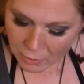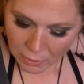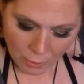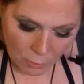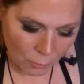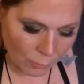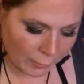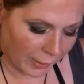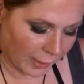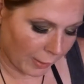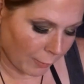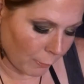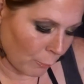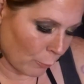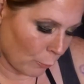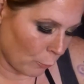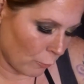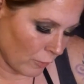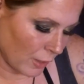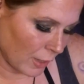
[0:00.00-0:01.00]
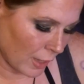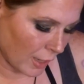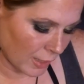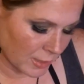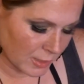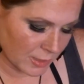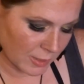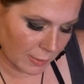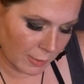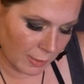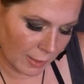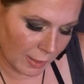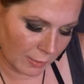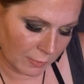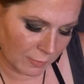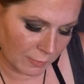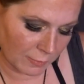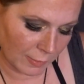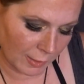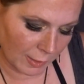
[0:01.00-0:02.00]
Okay, moving on to the
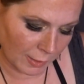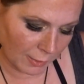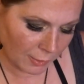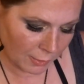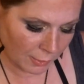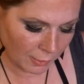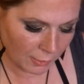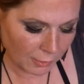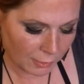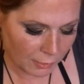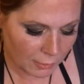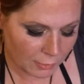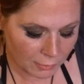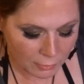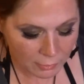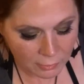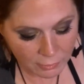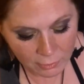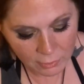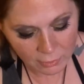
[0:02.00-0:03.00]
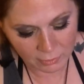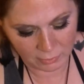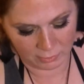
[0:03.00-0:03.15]
next thing.